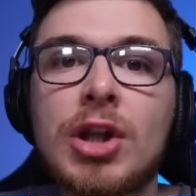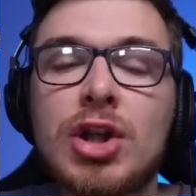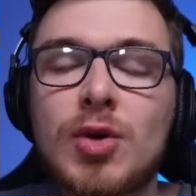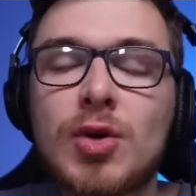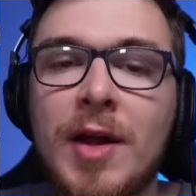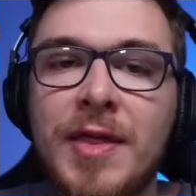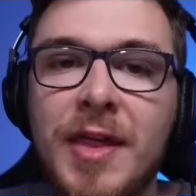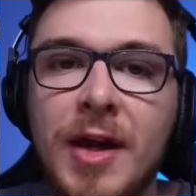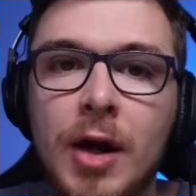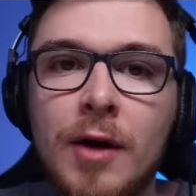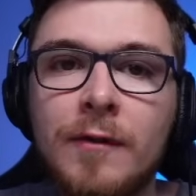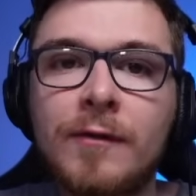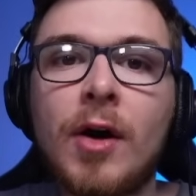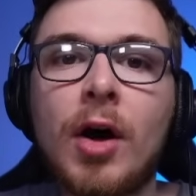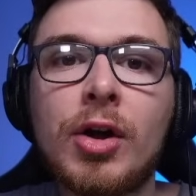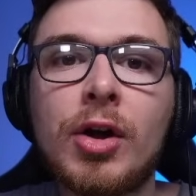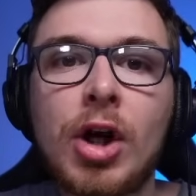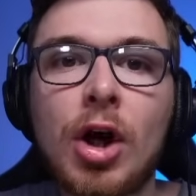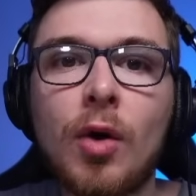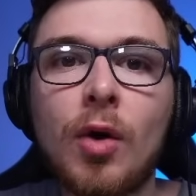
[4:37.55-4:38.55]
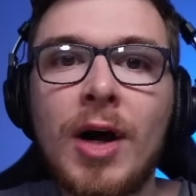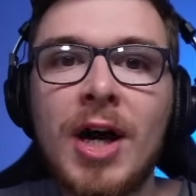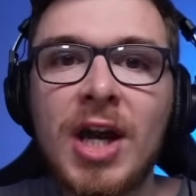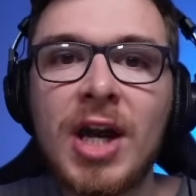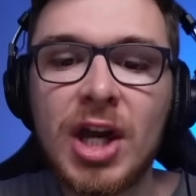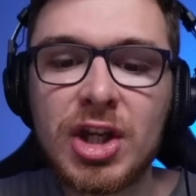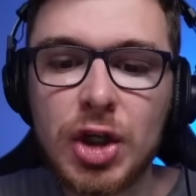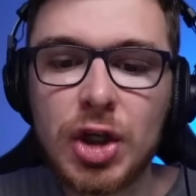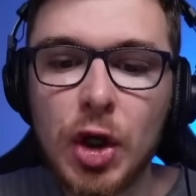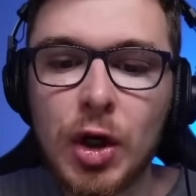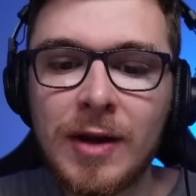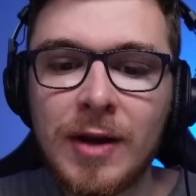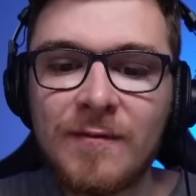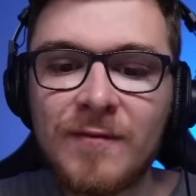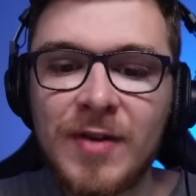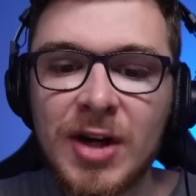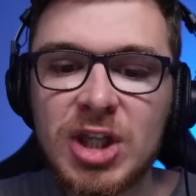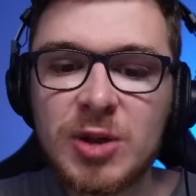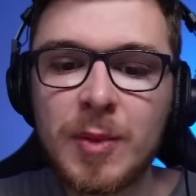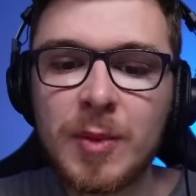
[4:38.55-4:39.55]
So I think Gvardiol is a good
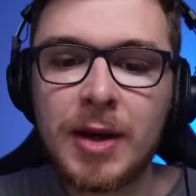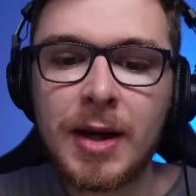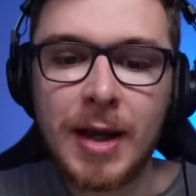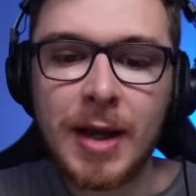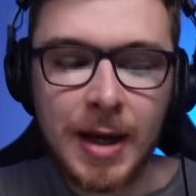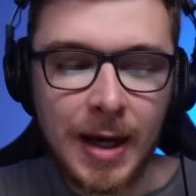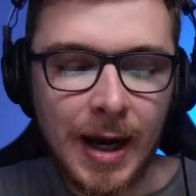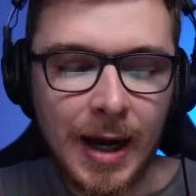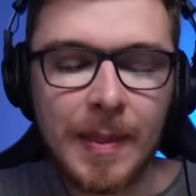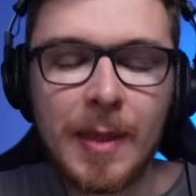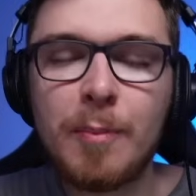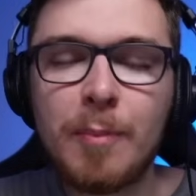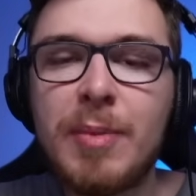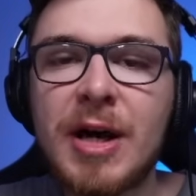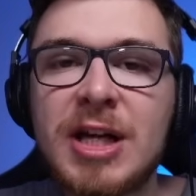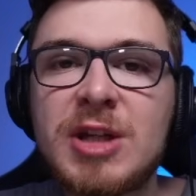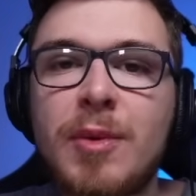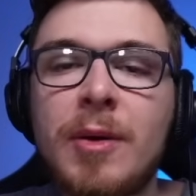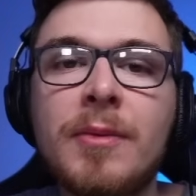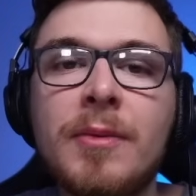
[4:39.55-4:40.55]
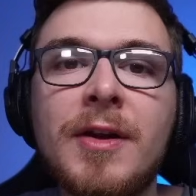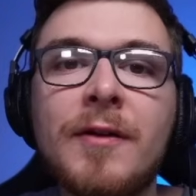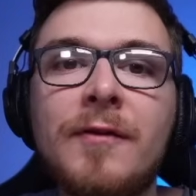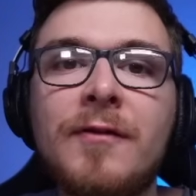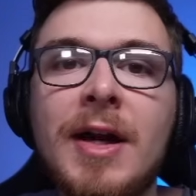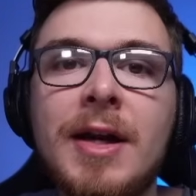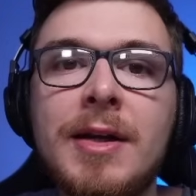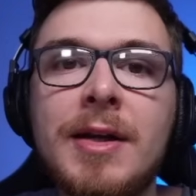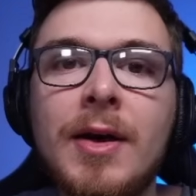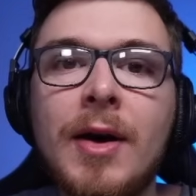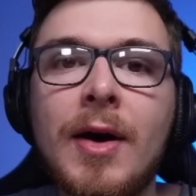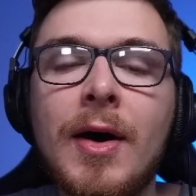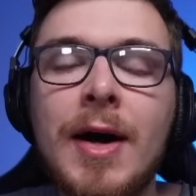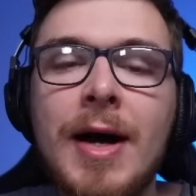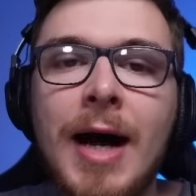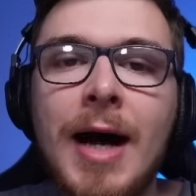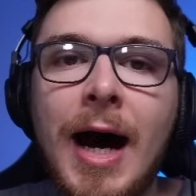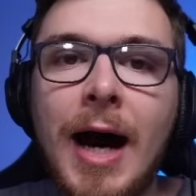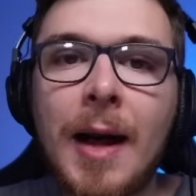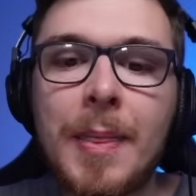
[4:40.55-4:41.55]
investment and the best premium defender
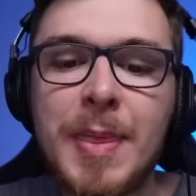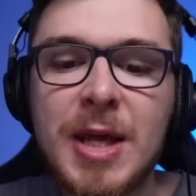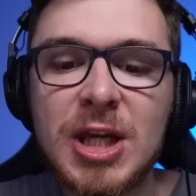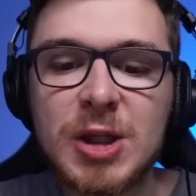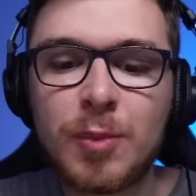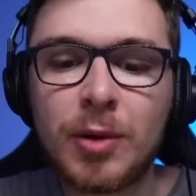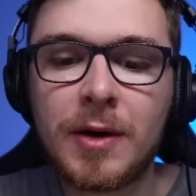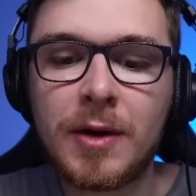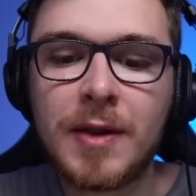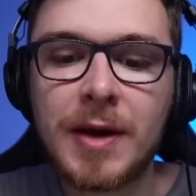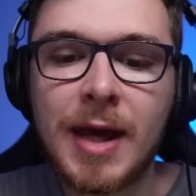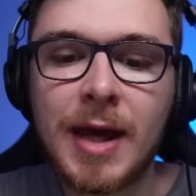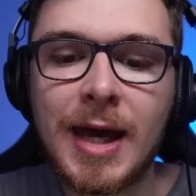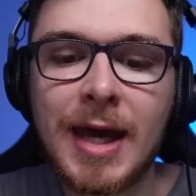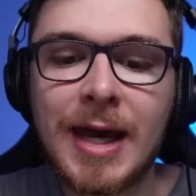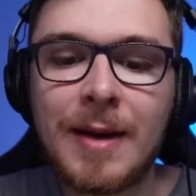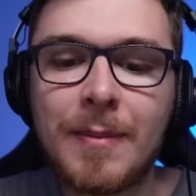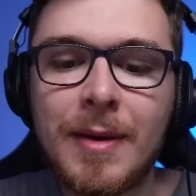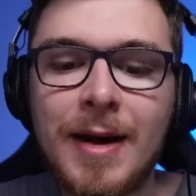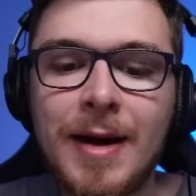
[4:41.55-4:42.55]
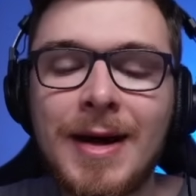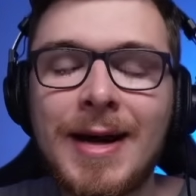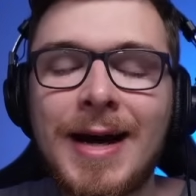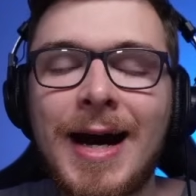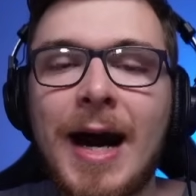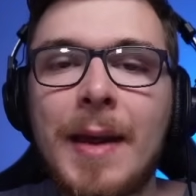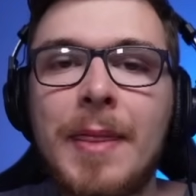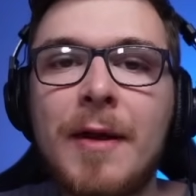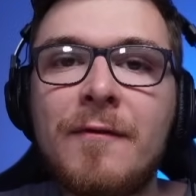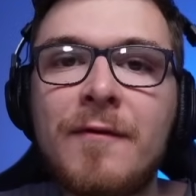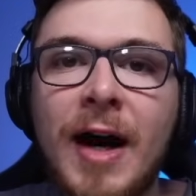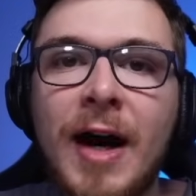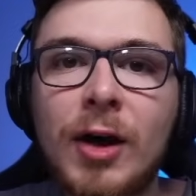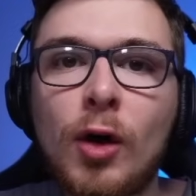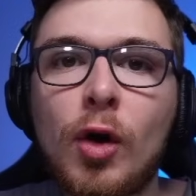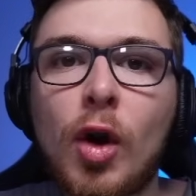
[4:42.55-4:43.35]
at this point of the game. And the final